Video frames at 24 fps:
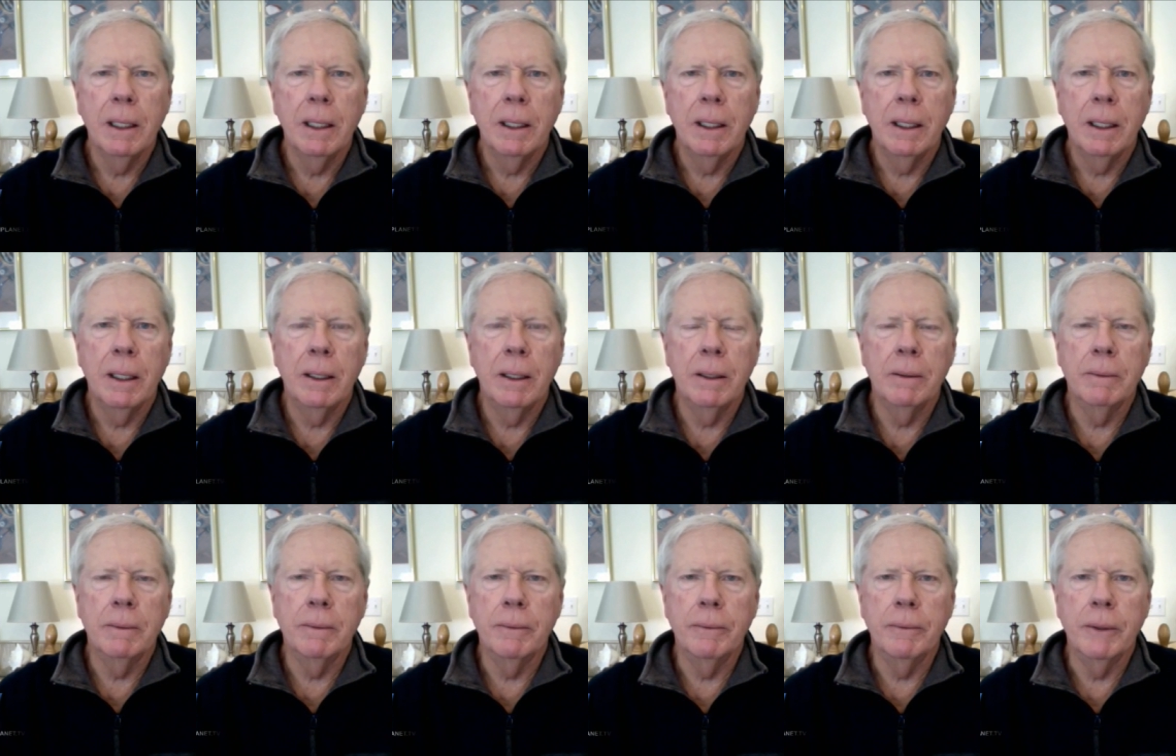uh,
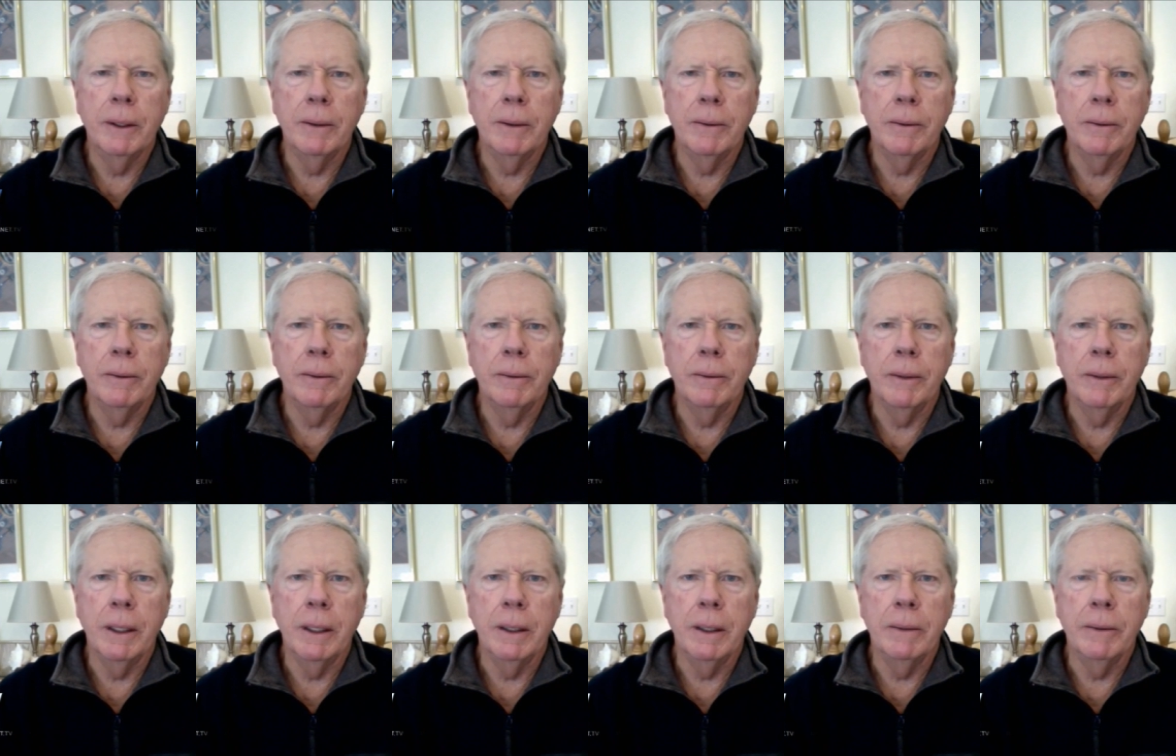that
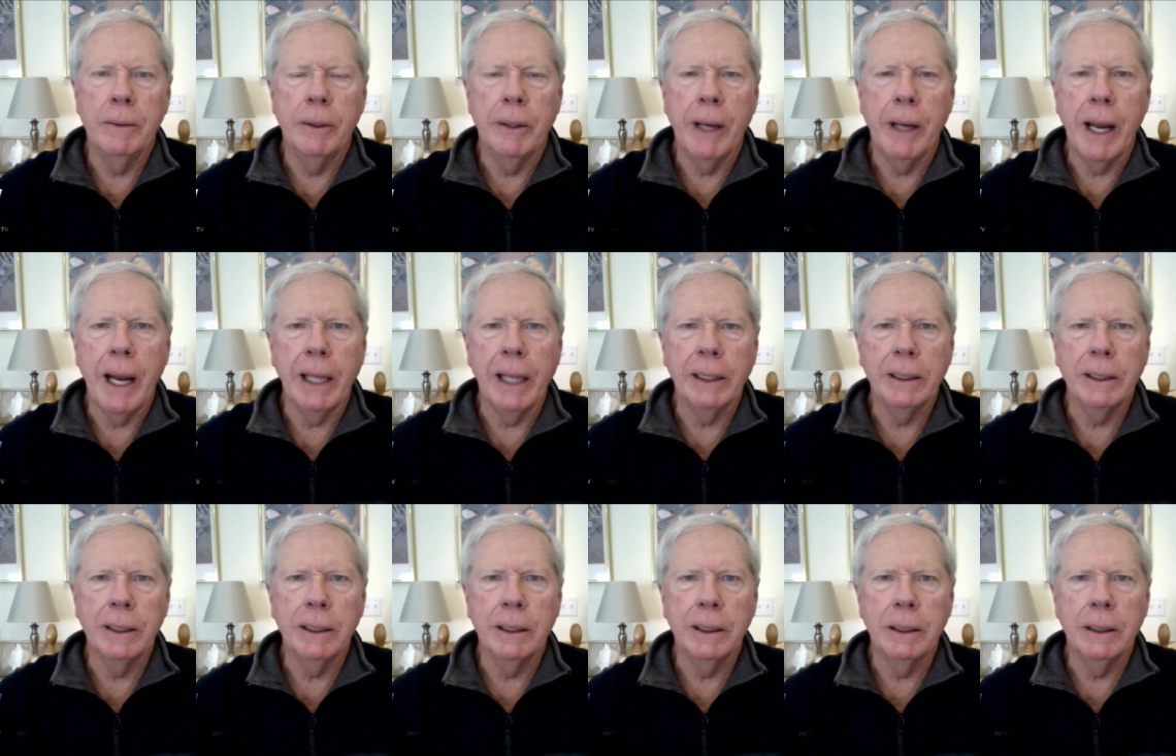they, are
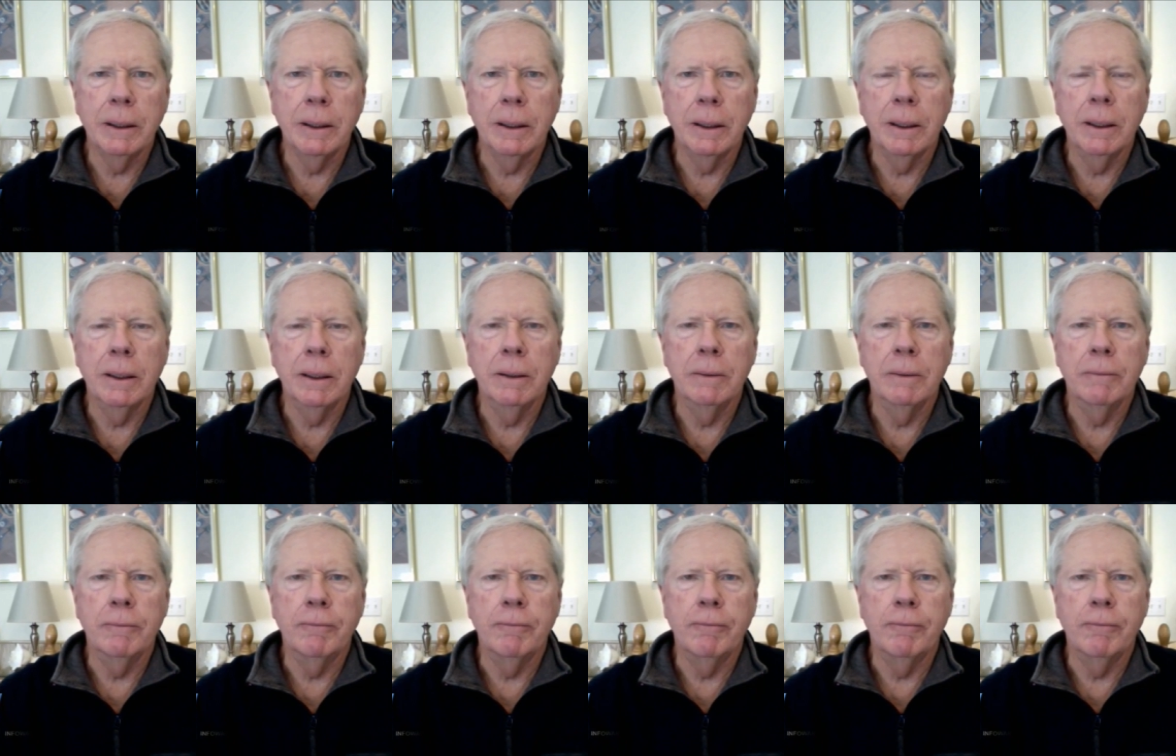acting uh,